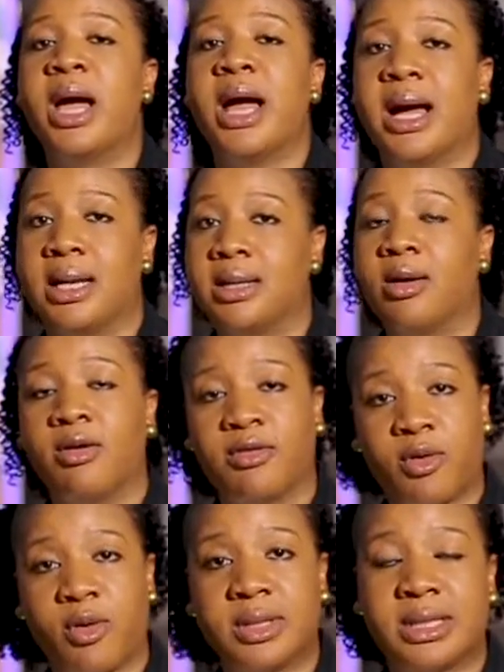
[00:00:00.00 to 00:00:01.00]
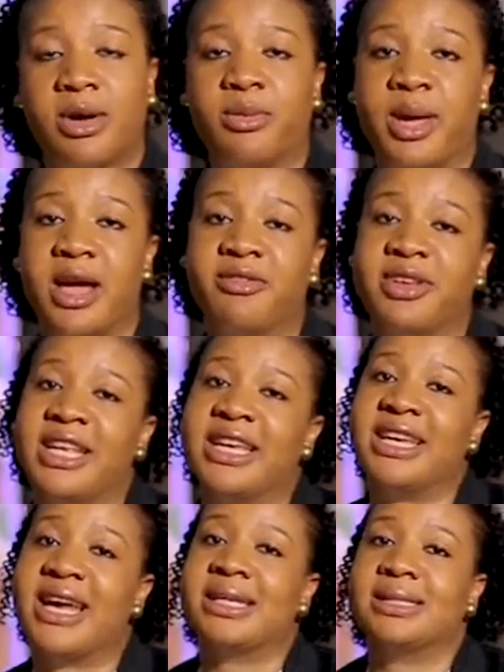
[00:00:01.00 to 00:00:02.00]
and of course I'll be having a
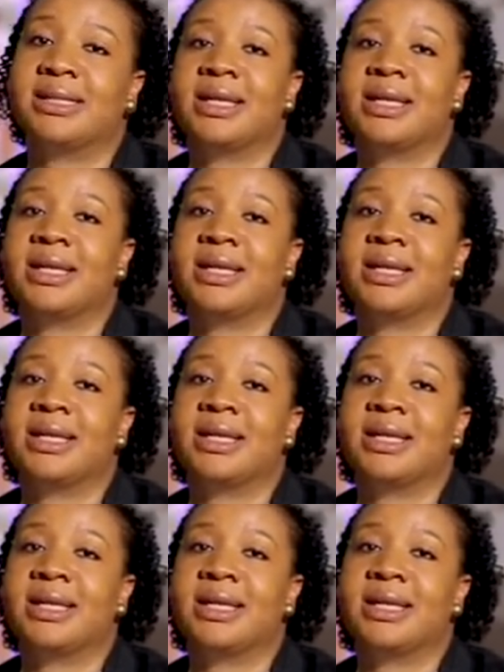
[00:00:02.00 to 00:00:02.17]
guest